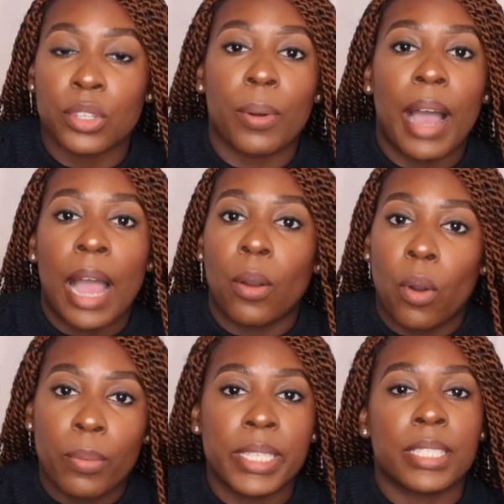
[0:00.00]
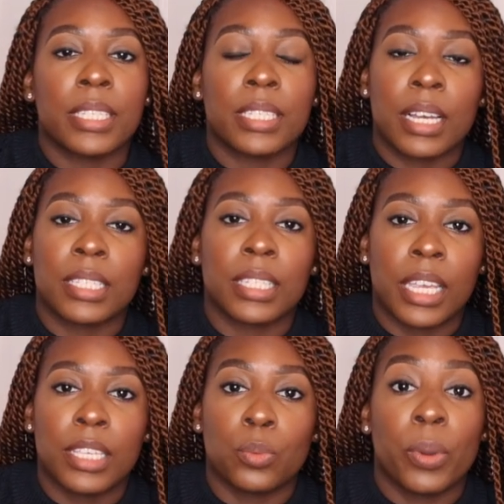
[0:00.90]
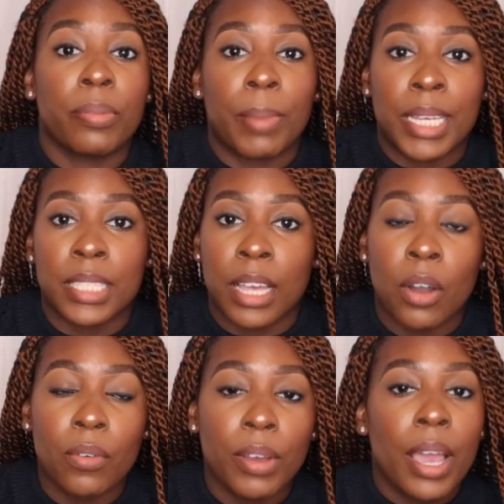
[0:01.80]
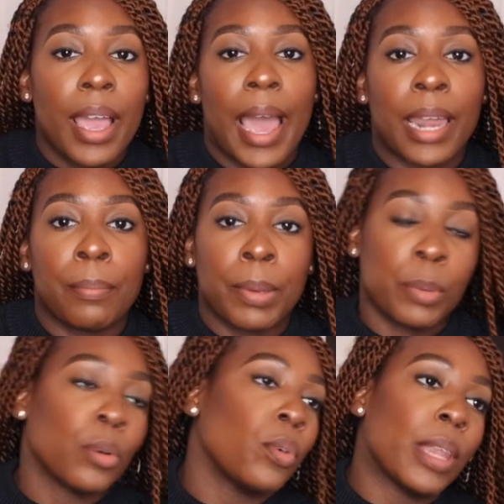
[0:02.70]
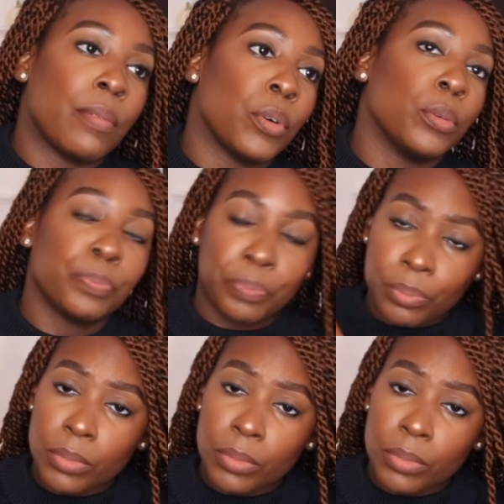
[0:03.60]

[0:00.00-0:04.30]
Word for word: So I always discuss things with myself at a biblical level.